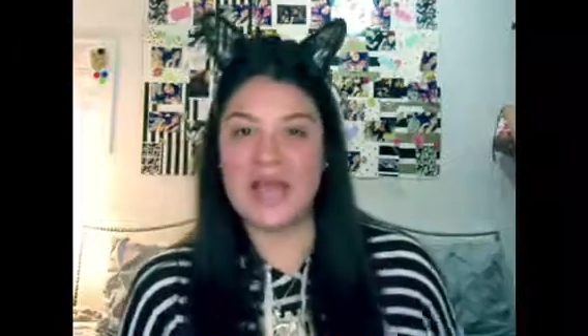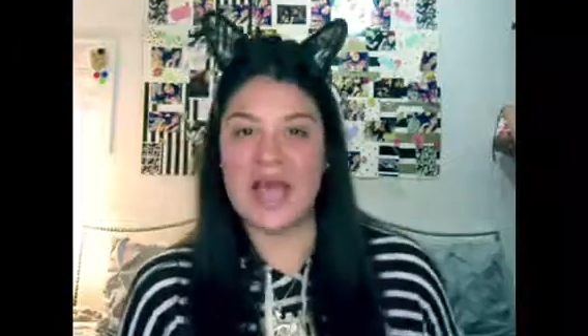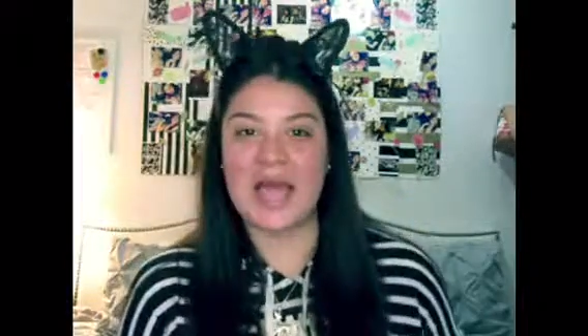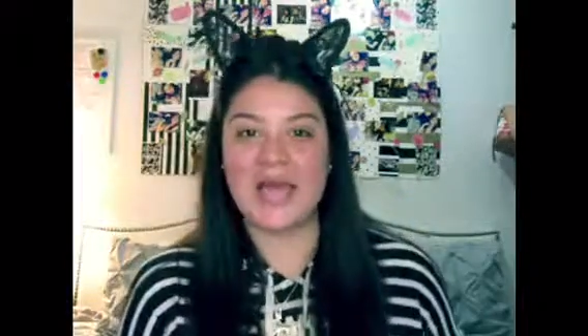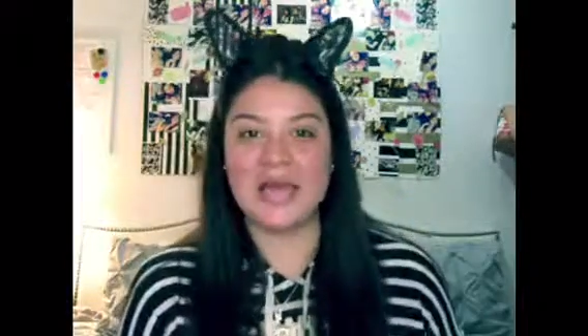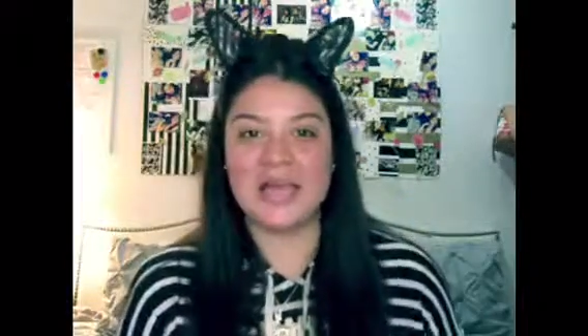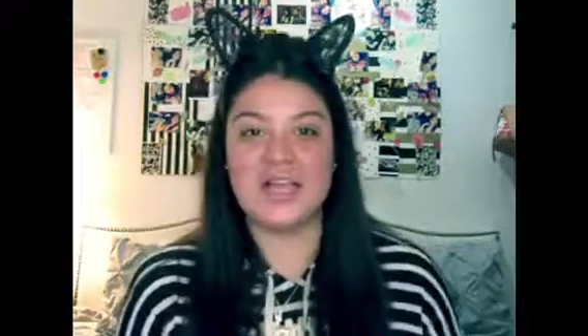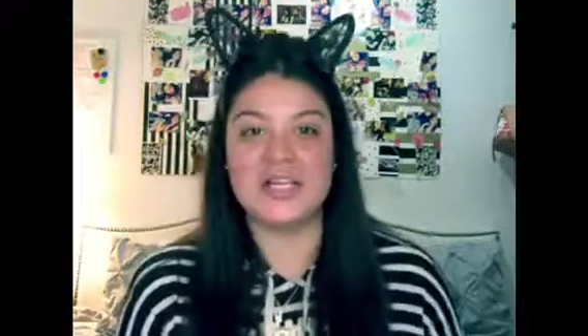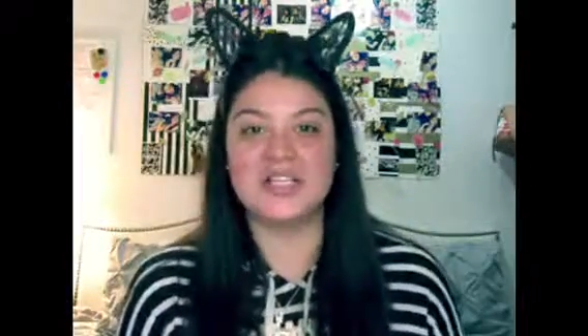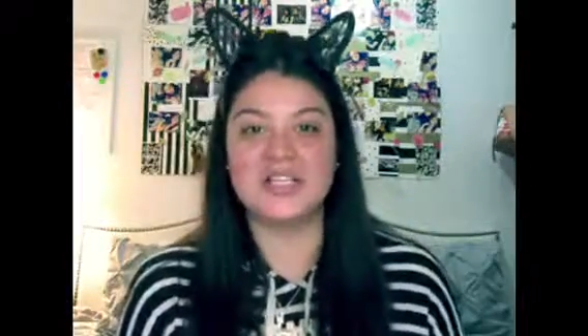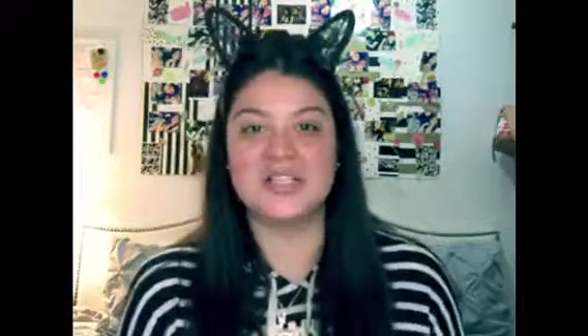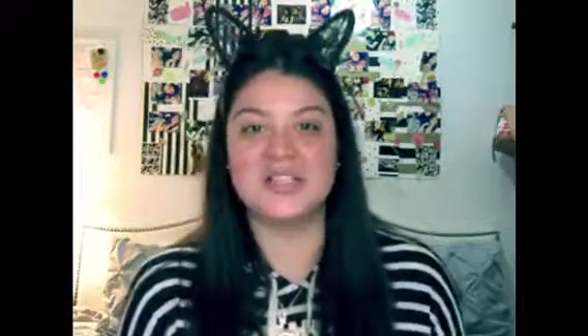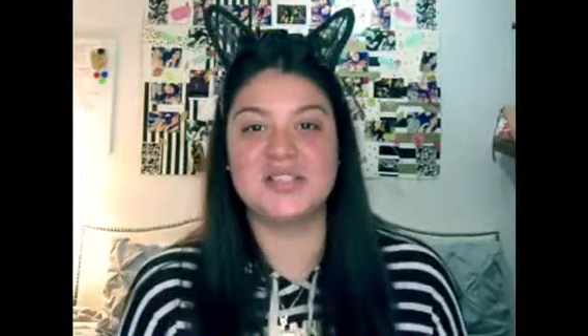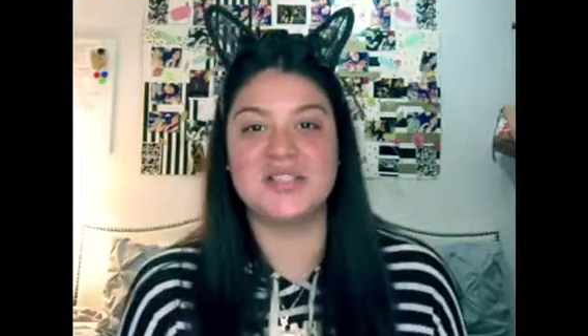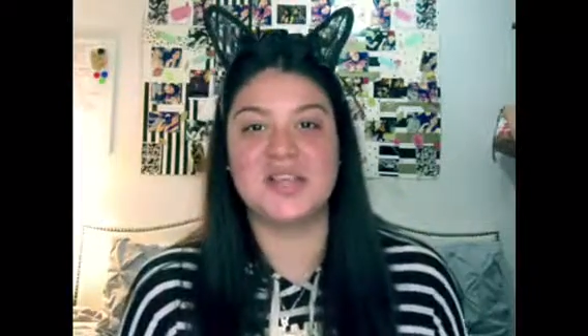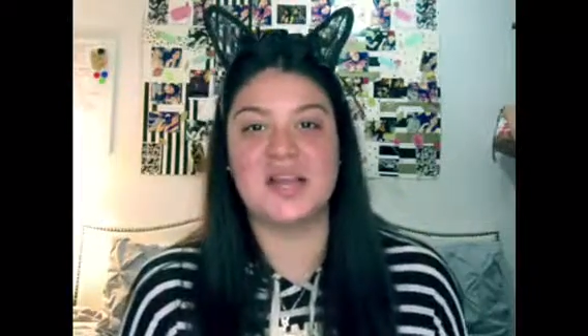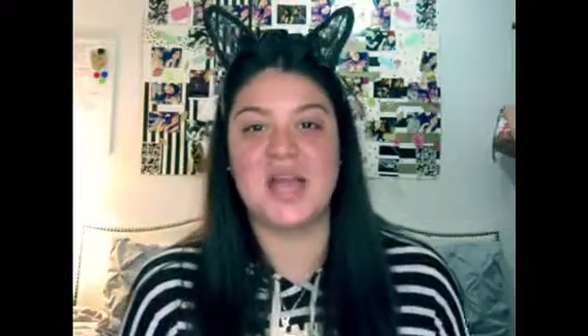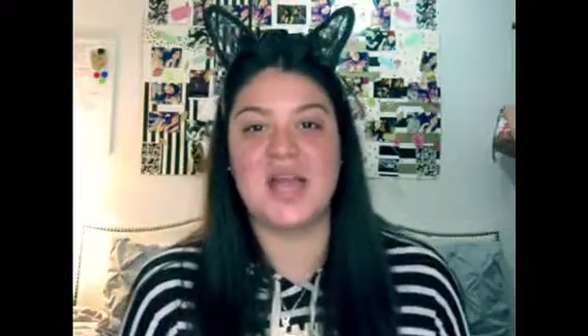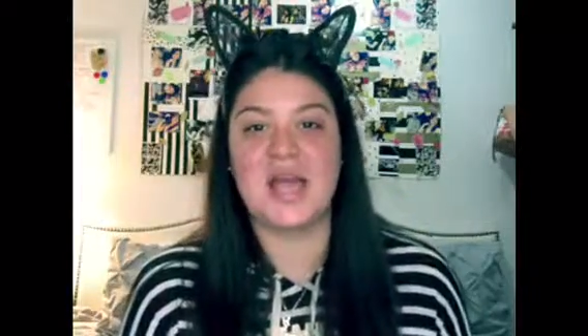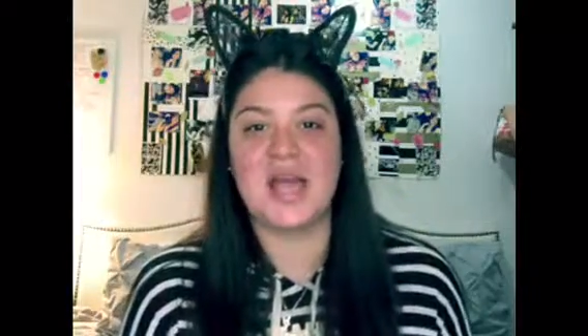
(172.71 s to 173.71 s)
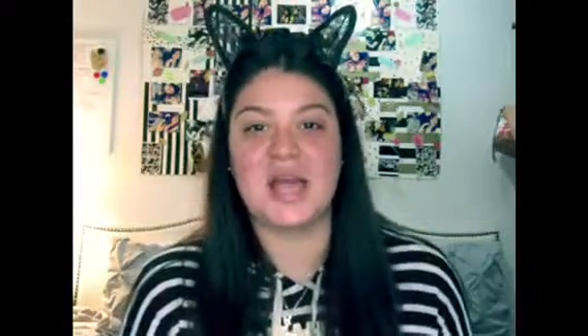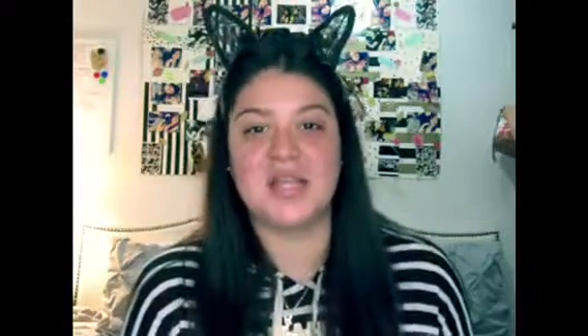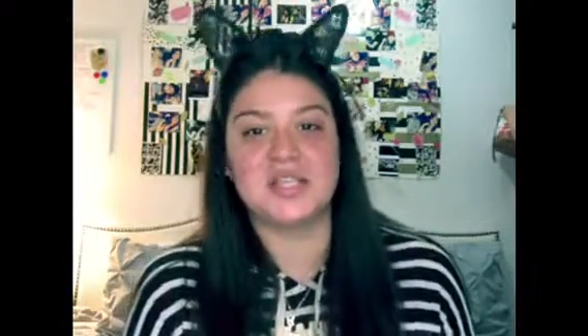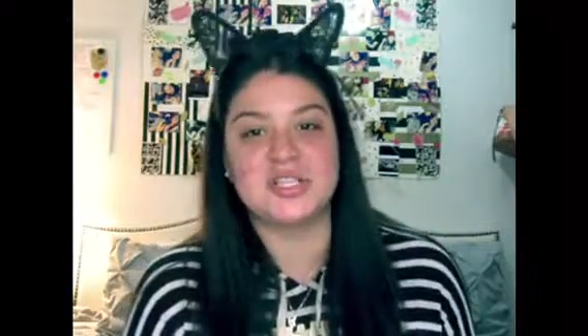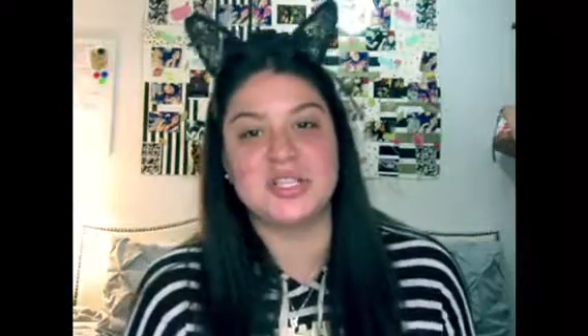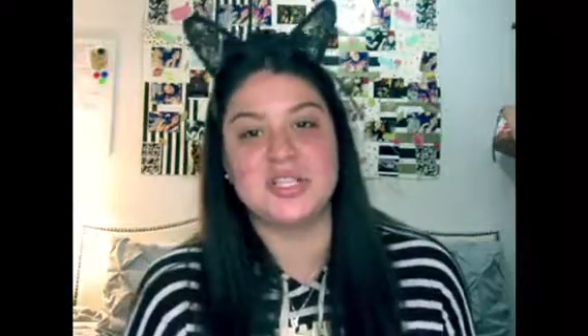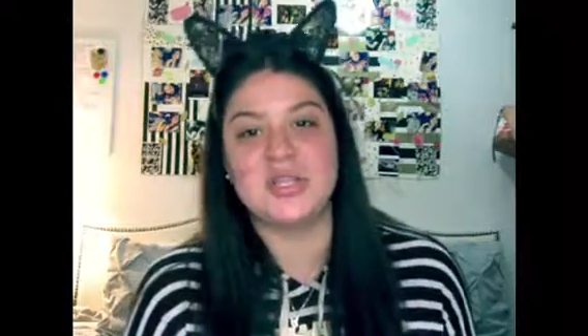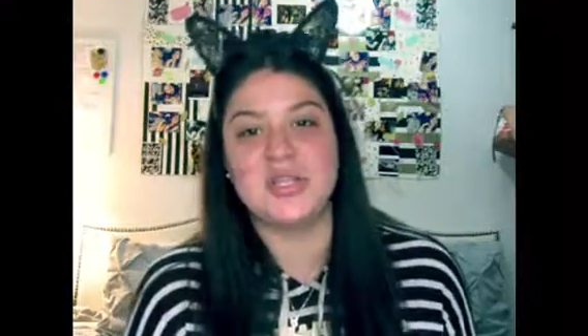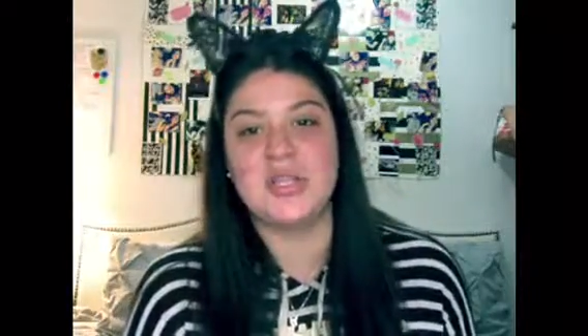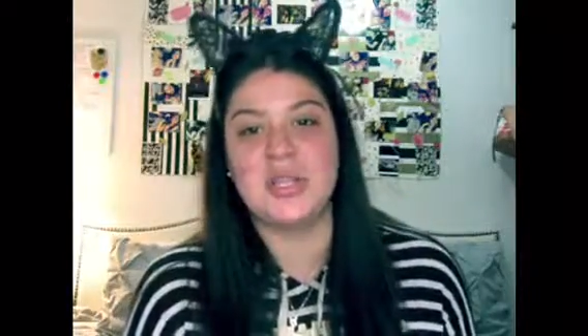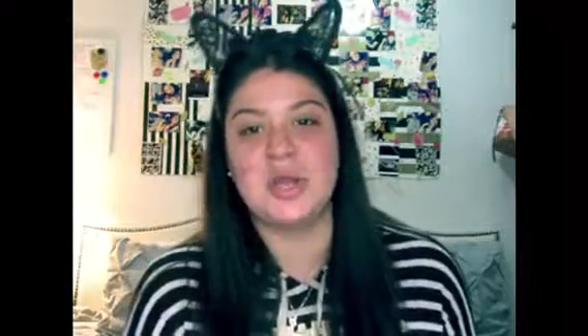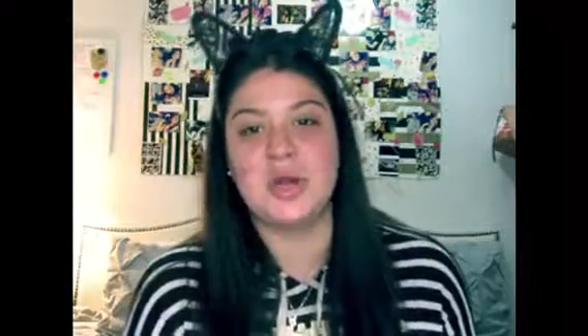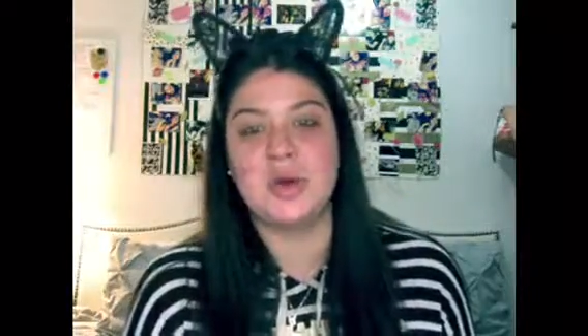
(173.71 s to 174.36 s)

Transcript: eyelashes that I actually